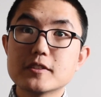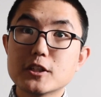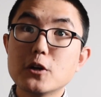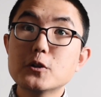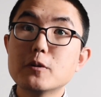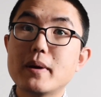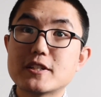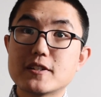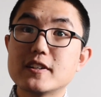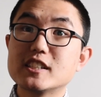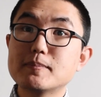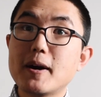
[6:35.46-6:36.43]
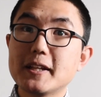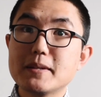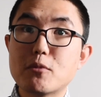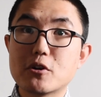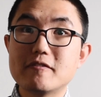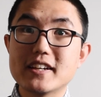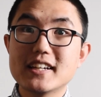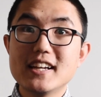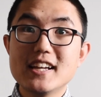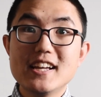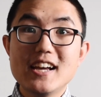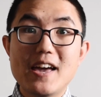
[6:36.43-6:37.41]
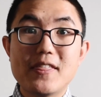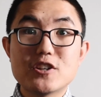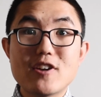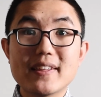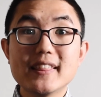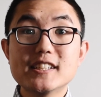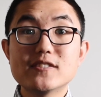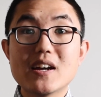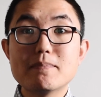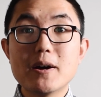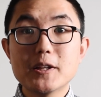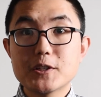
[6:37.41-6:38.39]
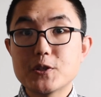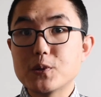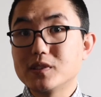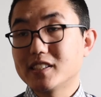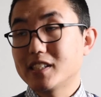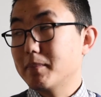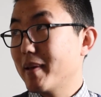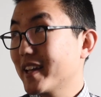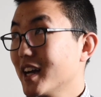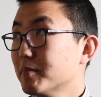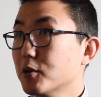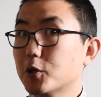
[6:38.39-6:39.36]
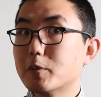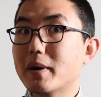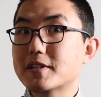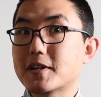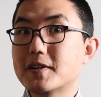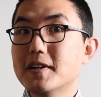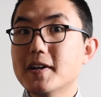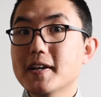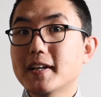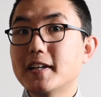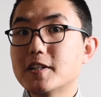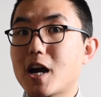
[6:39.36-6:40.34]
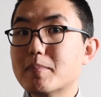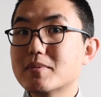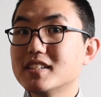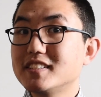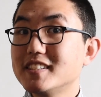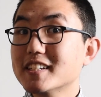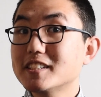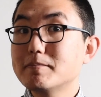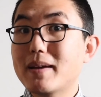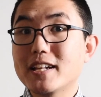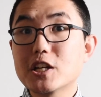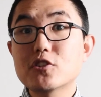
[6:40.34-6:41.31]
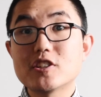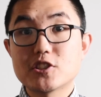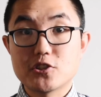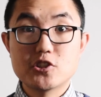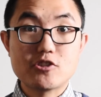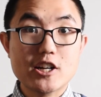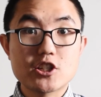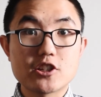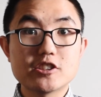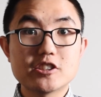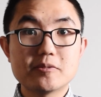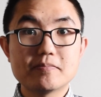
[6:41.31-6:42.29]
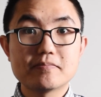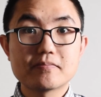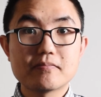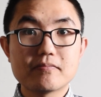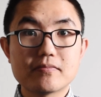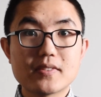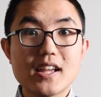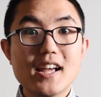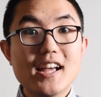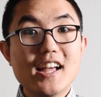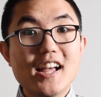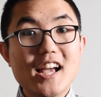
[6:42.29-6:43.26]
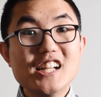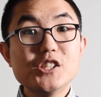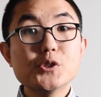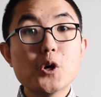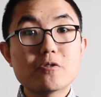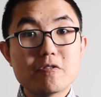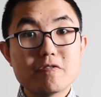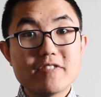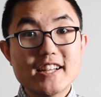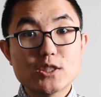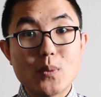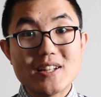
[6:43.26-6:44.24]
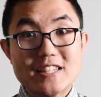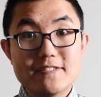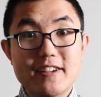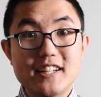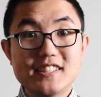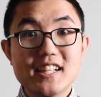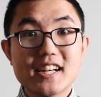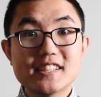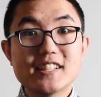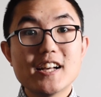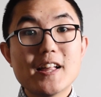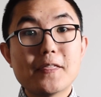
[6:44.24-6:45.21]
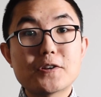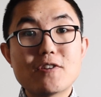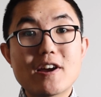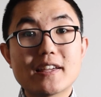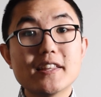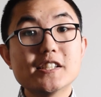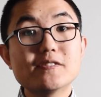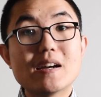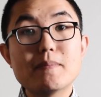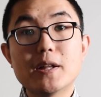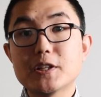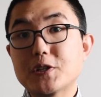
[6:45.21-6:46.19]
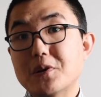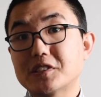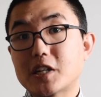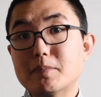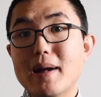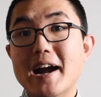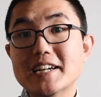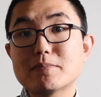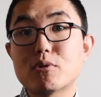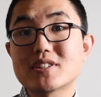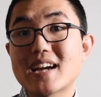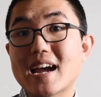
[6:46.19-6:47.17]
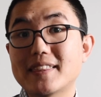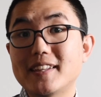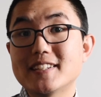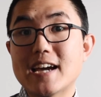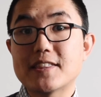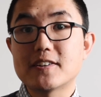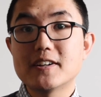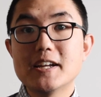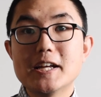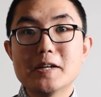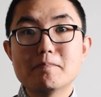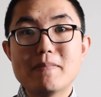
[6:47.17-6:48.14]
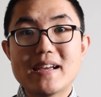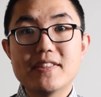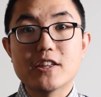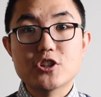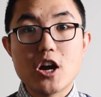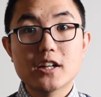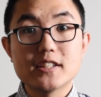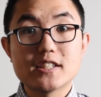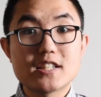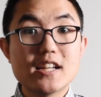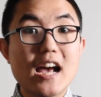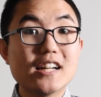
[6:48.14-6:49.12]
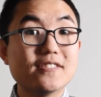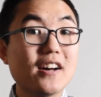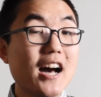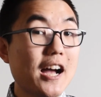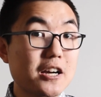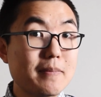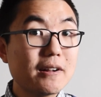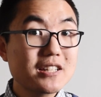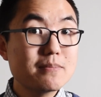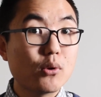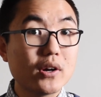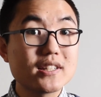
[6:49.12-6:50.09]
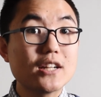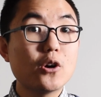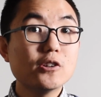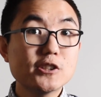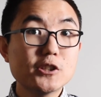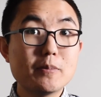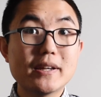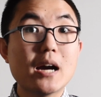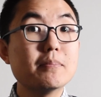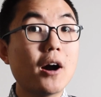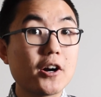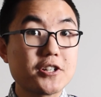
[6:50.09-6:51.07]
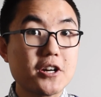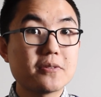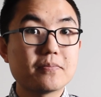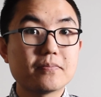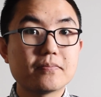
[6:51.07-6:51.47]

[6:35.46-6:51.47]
Cocoa butter is polymorphic, and the triglyceride molecules that make up cocoa butter can adopt 6 main crystal structures. As you go from phase 1 to phase 6, the triglyceride molecules are packed more tightly together, making the chocolate have a higher melting point and also become harder.